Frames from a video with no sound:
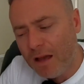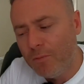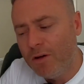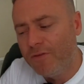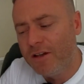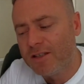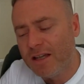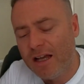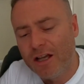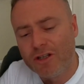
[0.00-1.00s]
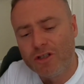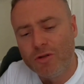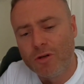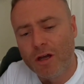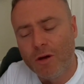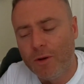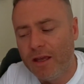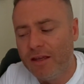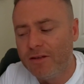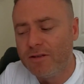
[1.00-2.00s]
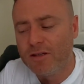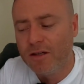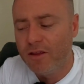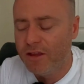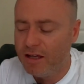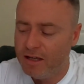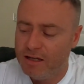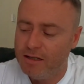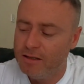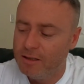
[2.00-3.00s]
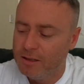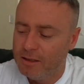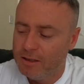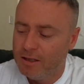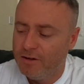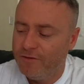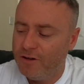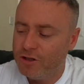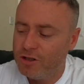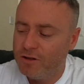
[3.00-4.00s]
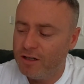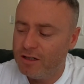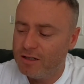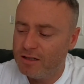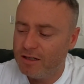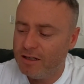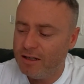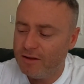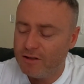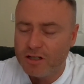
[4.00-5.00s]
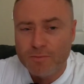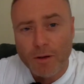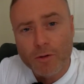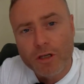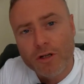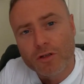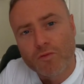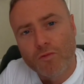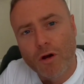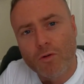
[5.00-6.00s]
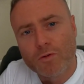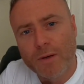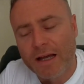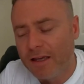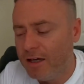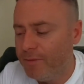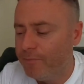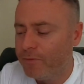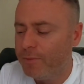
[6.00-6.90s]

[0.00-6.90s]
And with this, as you go into the finish of this, the smokiness rolls back in.